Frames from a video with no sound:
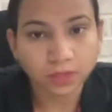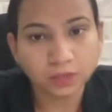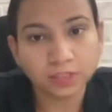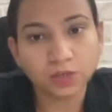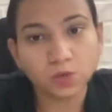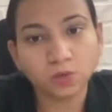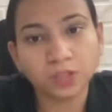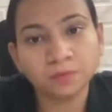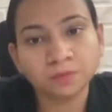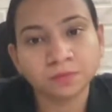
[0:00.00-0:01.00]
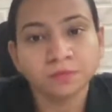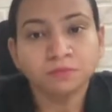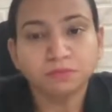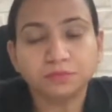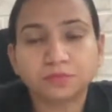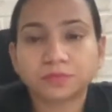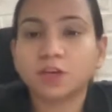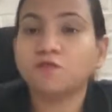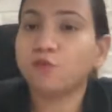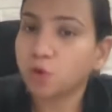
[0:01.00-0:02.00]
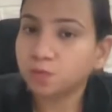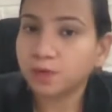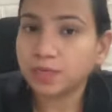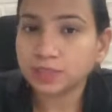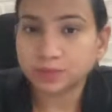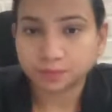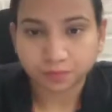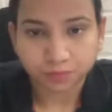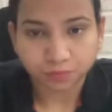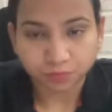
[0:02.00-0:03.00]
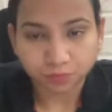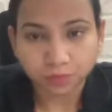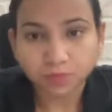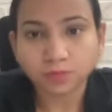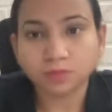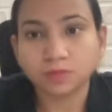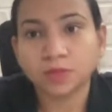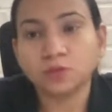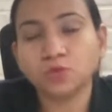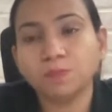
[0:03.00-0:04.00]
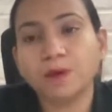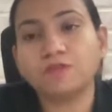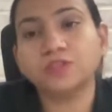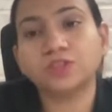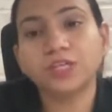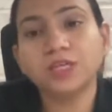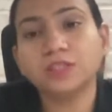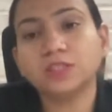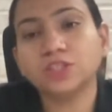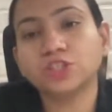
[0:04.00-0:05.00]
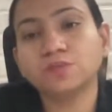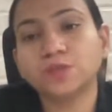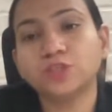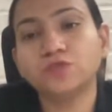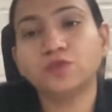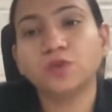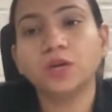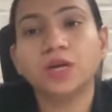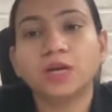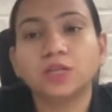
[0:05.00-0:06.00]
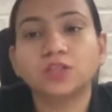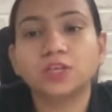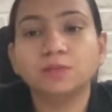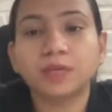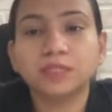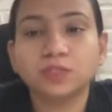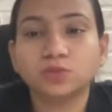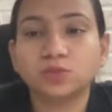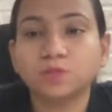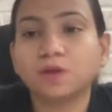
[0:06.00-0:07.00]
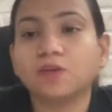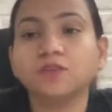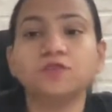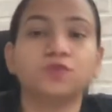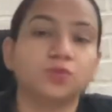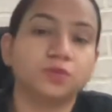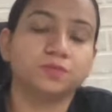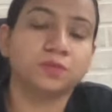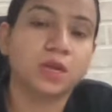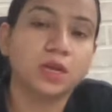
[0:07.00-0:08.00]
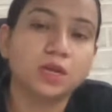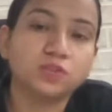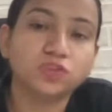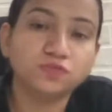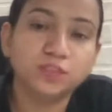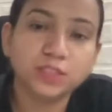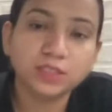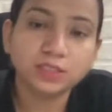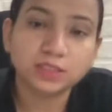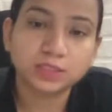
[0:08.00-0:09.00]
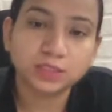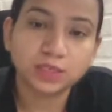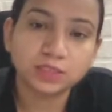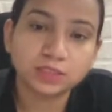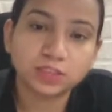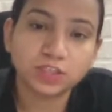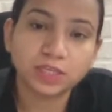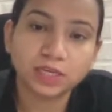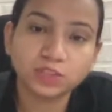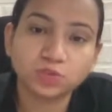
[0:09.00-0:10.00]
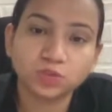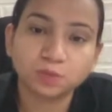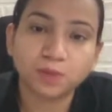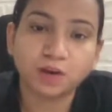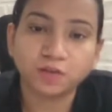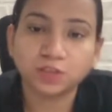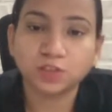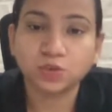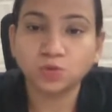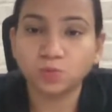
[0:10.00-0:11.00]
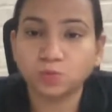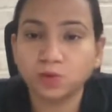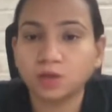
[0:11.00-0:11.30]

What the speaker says: Zirconium 4 plus to the power 3, concentration PO4 3 minus to the power 4. So if this is 3S to the power cube,